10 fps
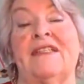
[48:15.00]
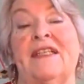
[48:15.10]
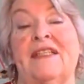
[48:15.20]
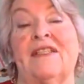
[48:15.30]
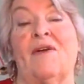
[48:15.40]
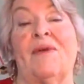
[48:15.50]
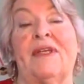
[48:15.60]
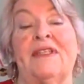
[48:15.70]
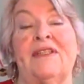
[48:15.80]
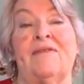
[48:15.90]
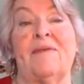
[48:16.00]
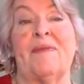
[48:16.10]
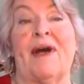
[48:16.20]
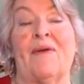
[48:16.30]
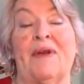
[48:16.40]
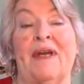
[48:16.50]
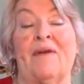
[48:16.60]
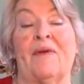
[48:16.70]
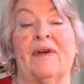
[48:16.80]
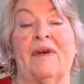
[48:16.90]
Is go into
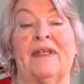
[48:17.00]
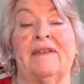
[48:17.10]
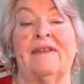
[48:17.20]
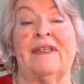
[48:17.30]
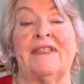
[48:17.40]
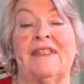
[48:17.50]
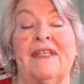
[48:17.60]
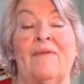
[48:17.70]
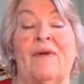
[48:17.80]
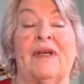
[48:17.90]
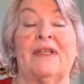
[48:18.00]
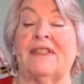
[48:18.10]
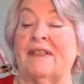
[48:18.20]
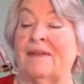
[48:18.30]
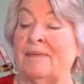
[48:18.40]
Empower Network and see what